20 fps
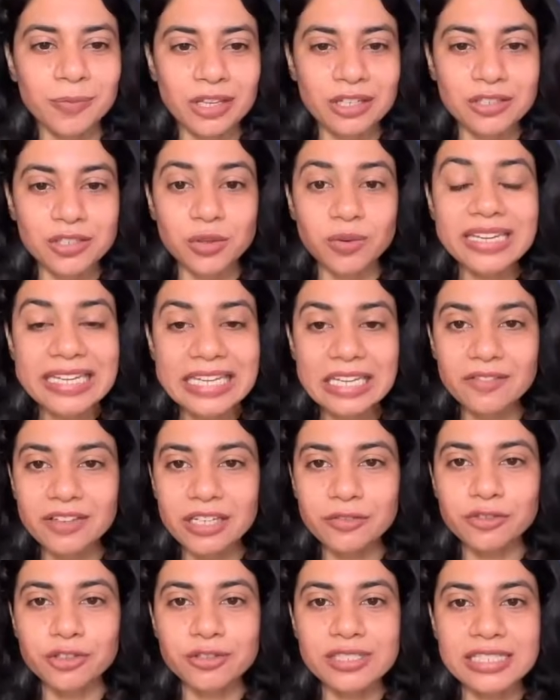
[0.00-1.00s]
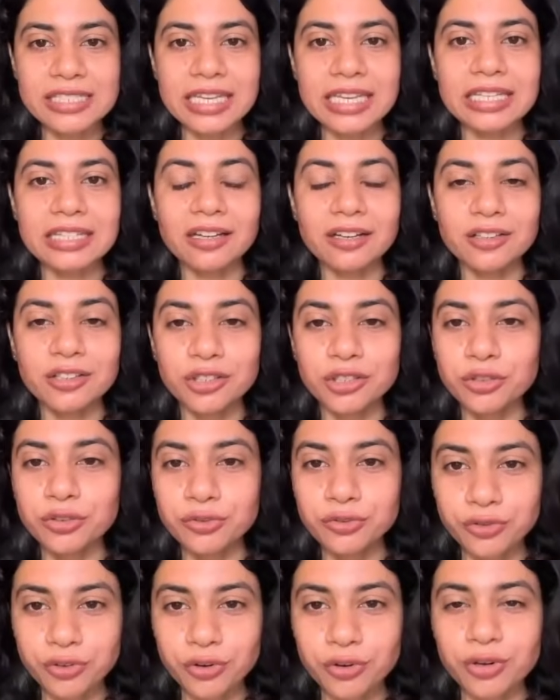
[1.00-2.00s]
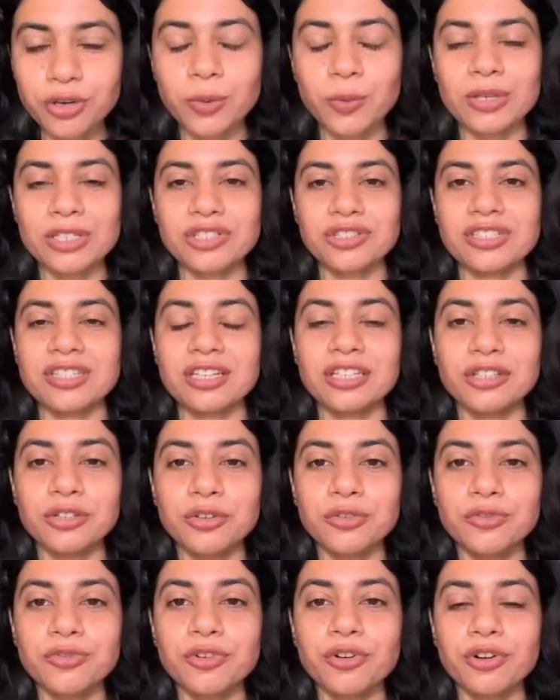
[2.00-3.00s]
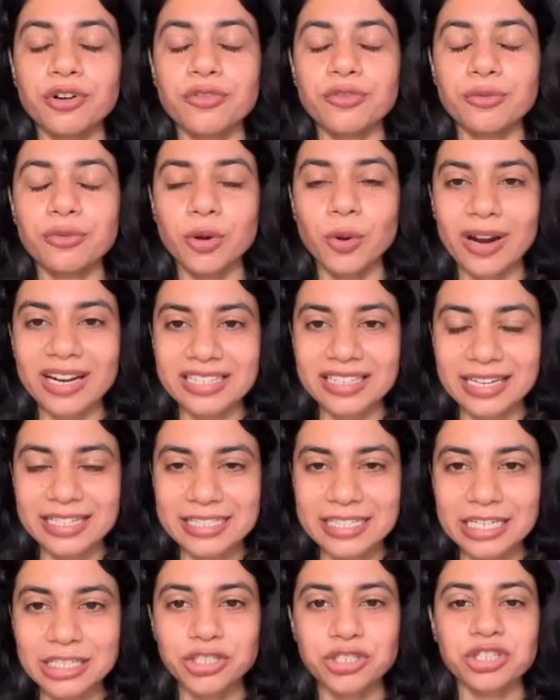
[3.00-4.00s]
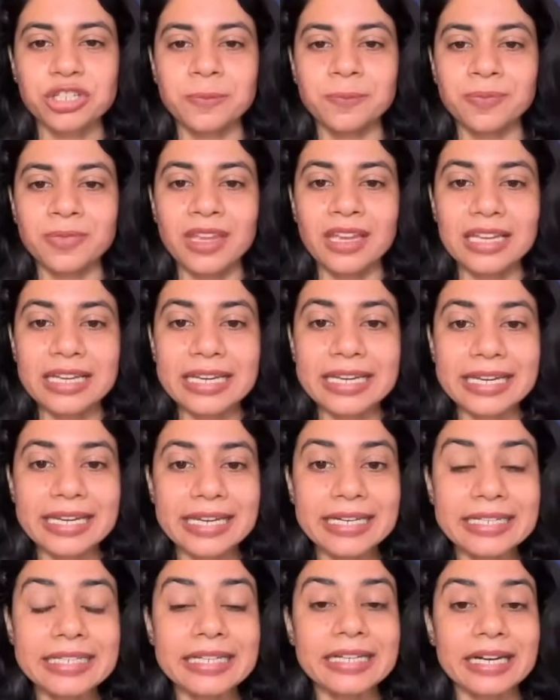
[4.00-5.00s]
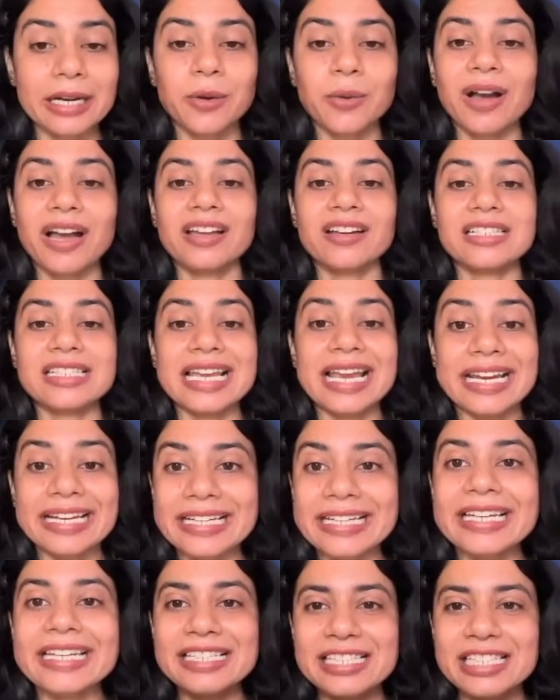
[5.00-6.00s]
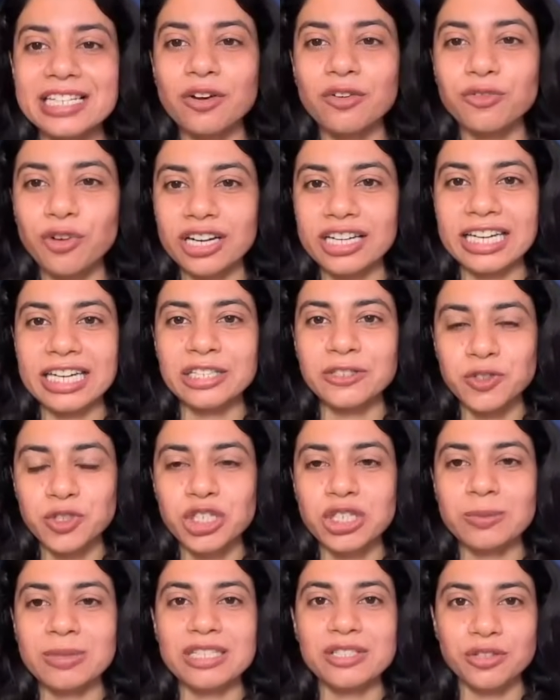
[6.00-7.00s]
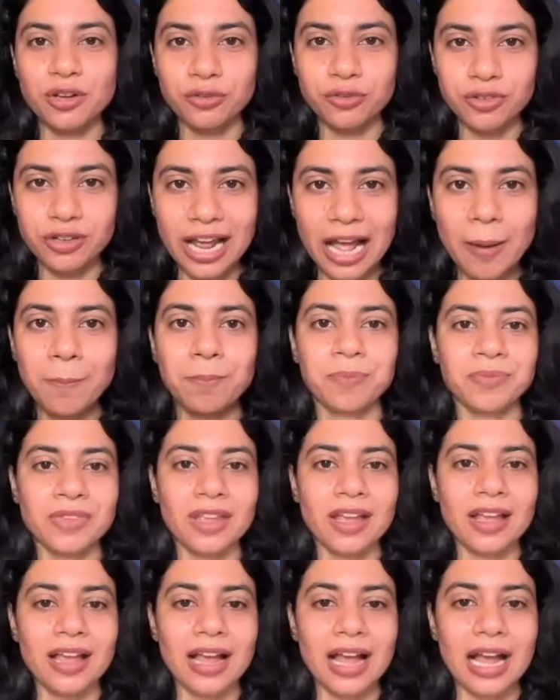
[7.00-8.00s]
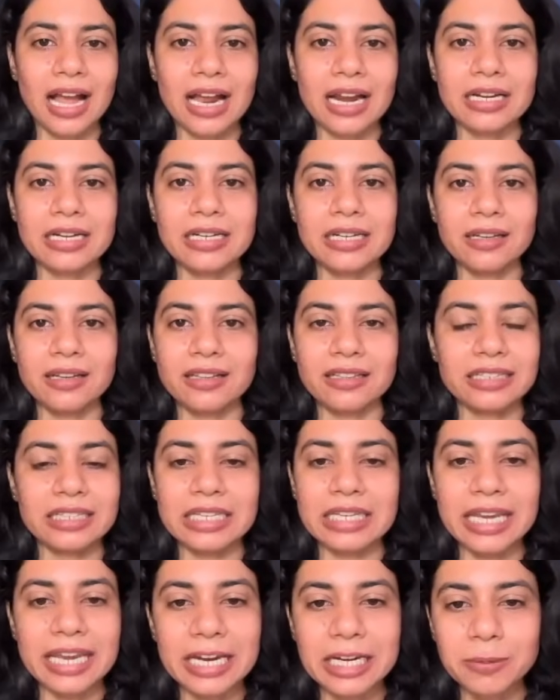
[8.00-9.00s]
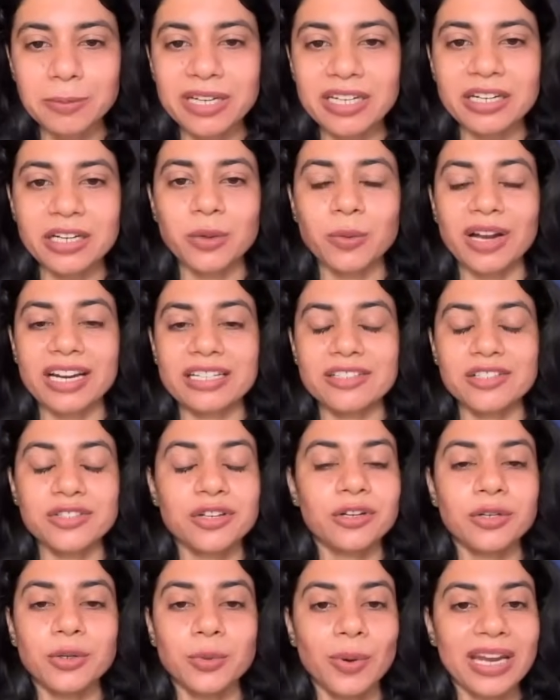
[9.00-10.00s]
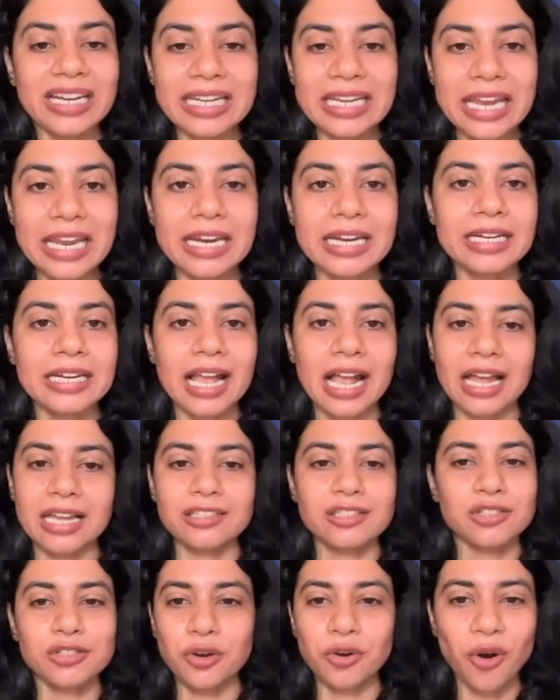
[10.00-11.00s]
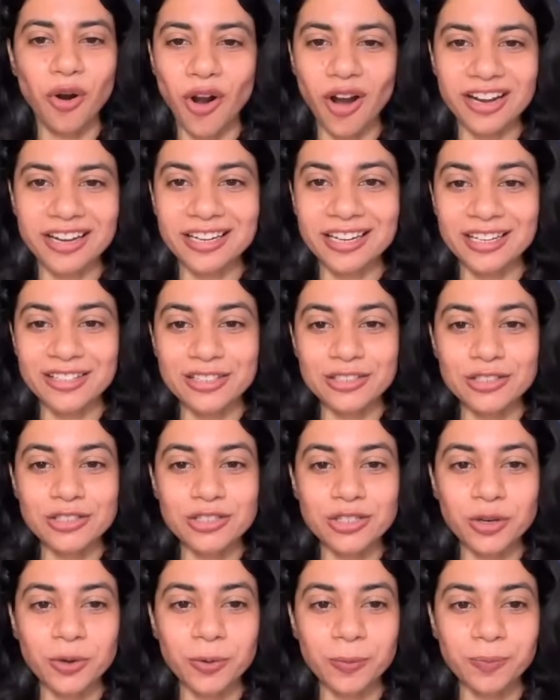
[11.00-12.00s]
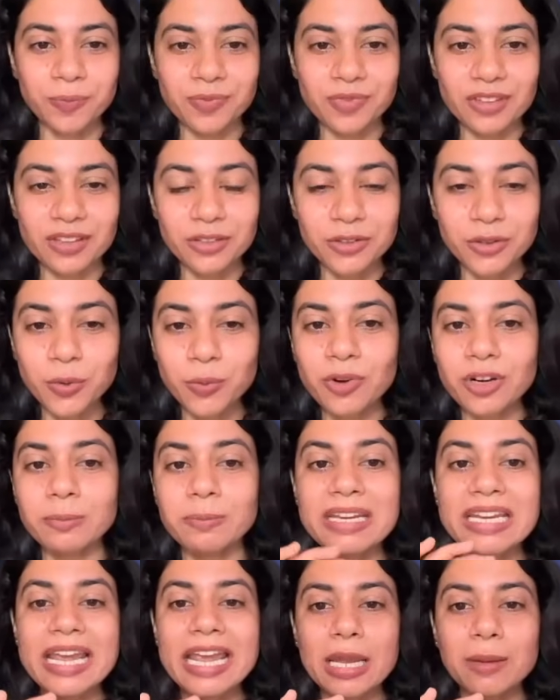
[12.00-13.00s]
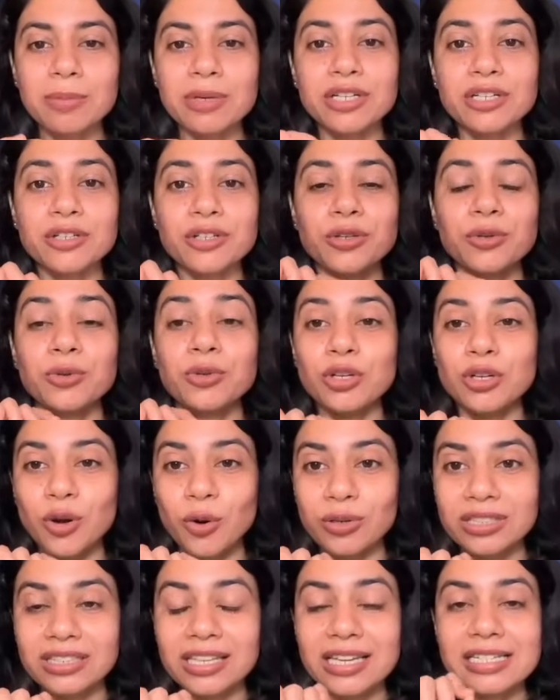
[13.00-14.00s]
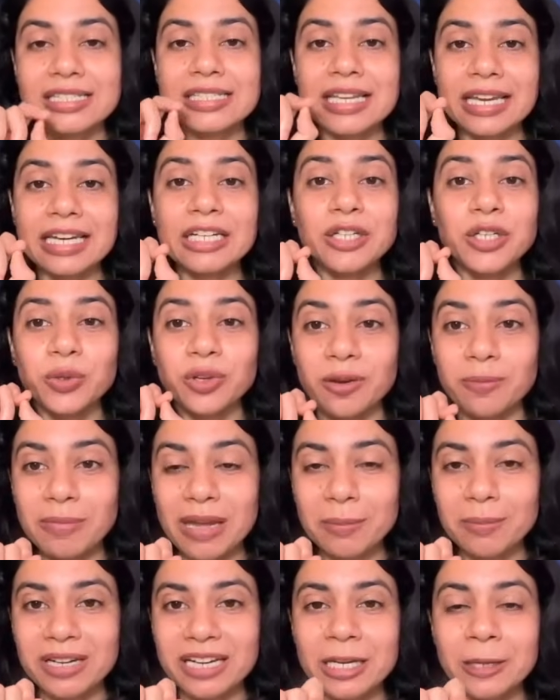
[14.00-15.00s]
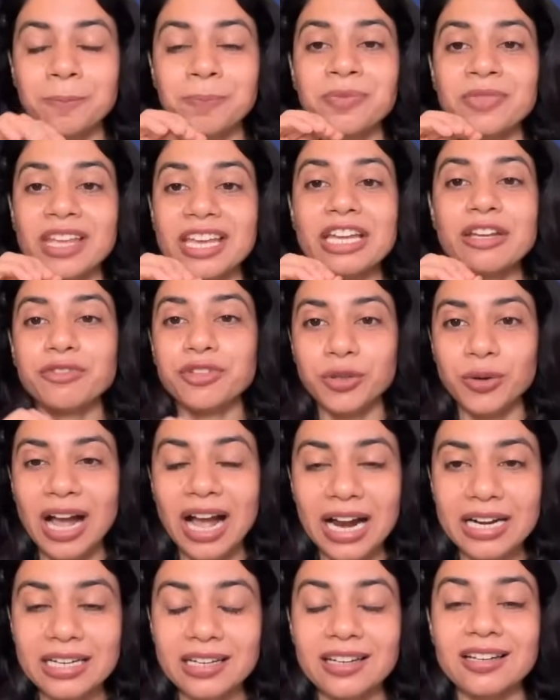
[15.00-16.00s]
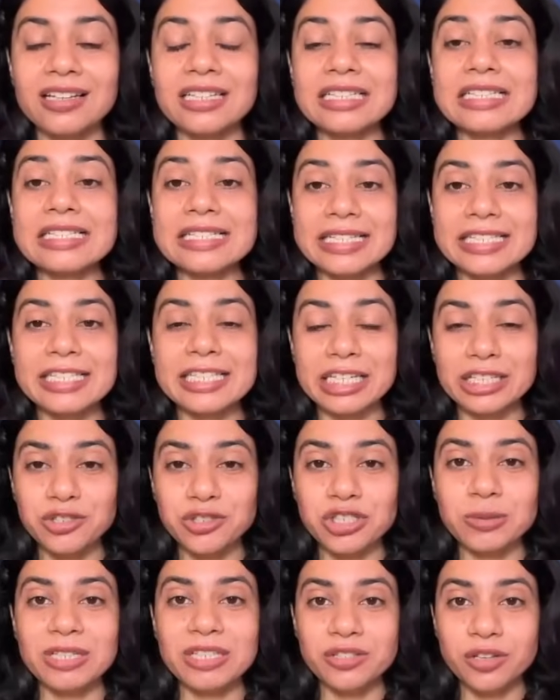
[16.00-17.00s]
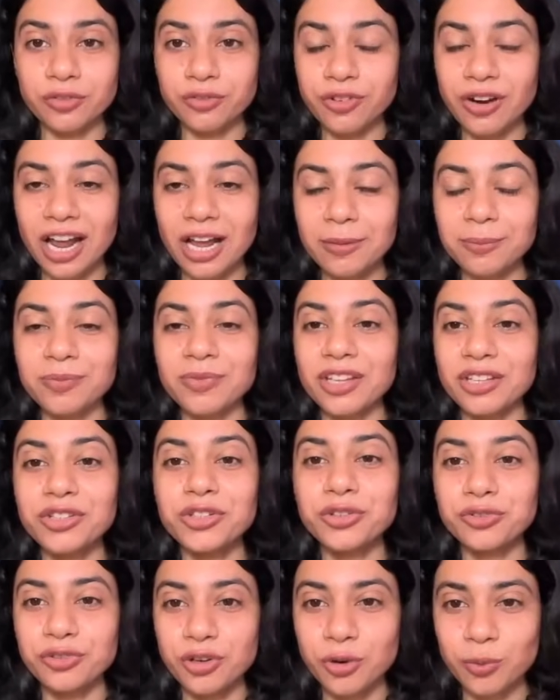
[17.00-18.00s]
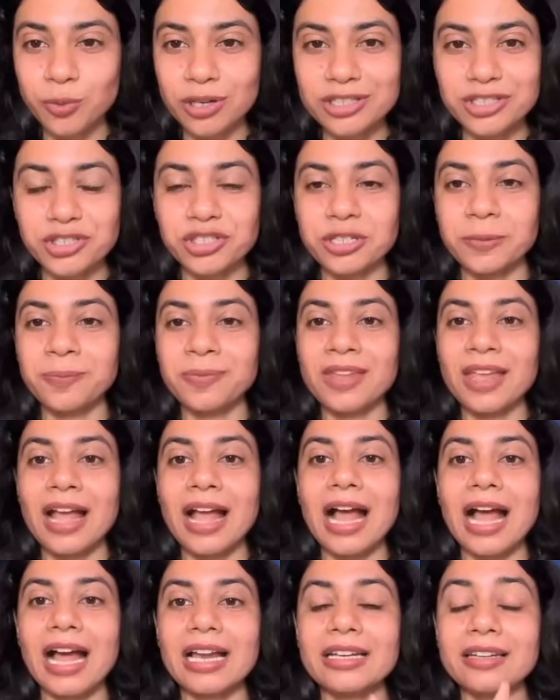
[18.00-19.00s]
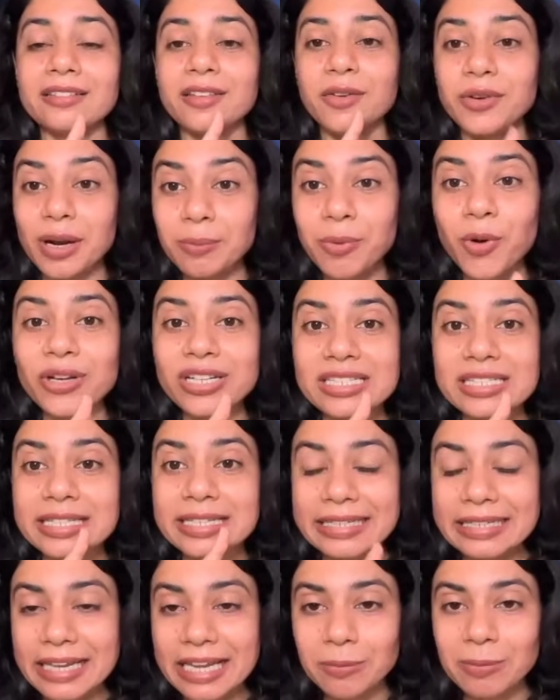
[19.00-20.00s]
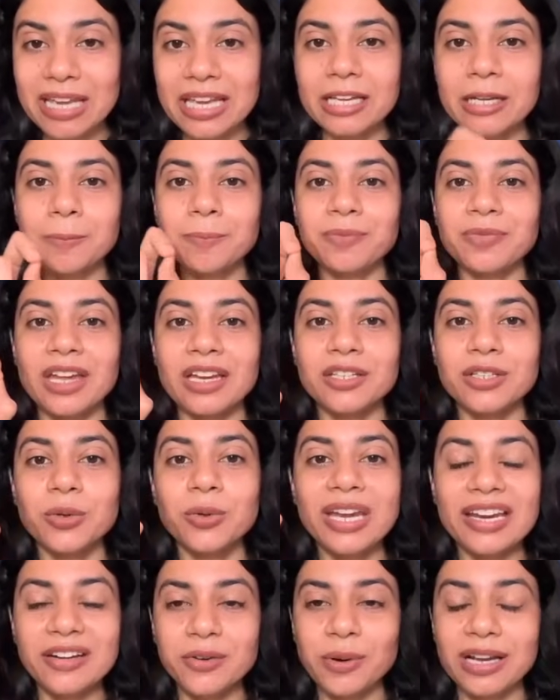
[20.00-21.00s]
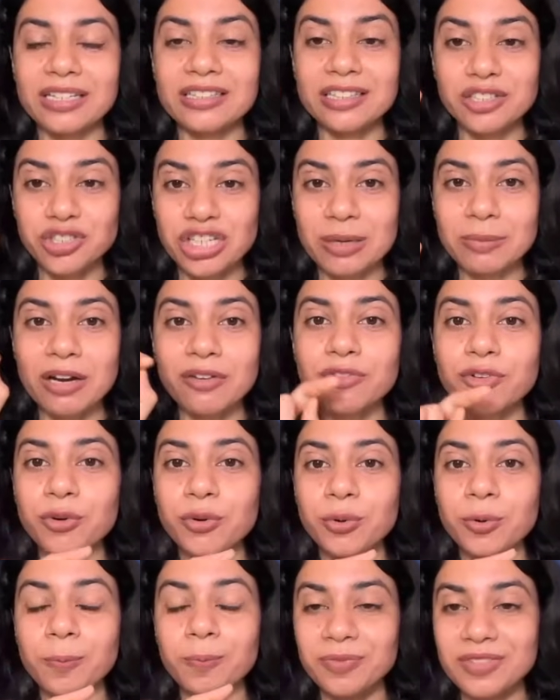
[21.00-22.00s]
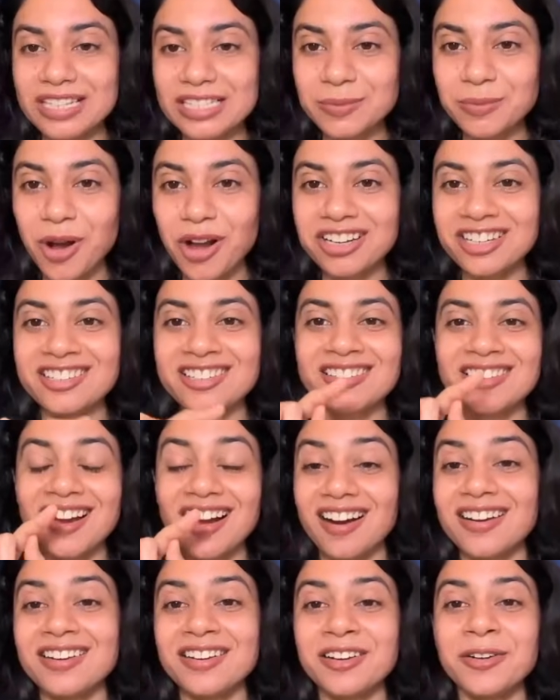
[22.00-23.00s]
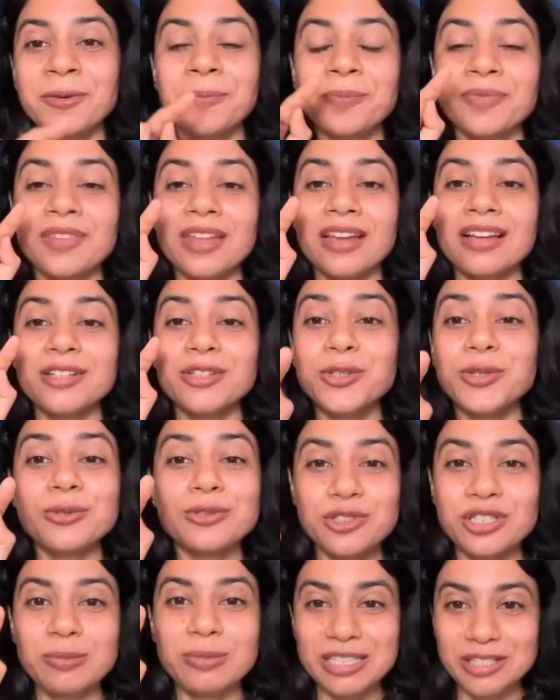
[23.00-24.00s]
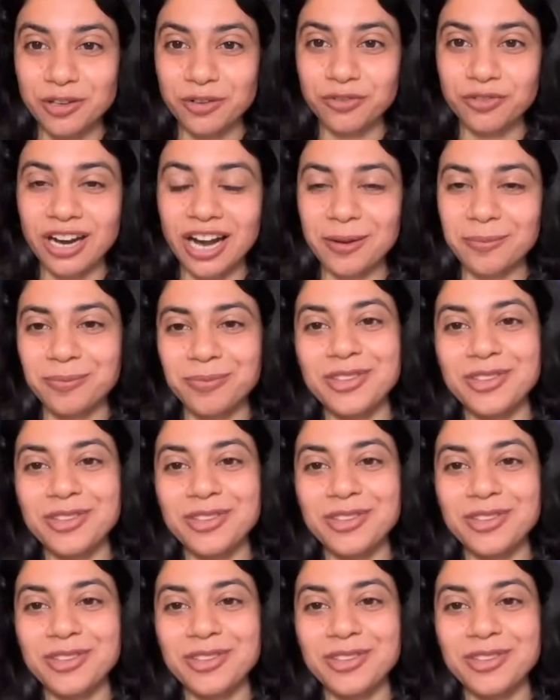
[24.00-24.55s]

So even if you see the Q4, which is the Q4 quantization, it requires at least 14 GBs of RAM, and the 8-bit requires 28, and so on. So you would be able to load this into your memory if you had 16 GBs of RAM, the Q4 version. And the repo is claiming that you can run the Gemma 4, this model, under 2 GBs of RAM.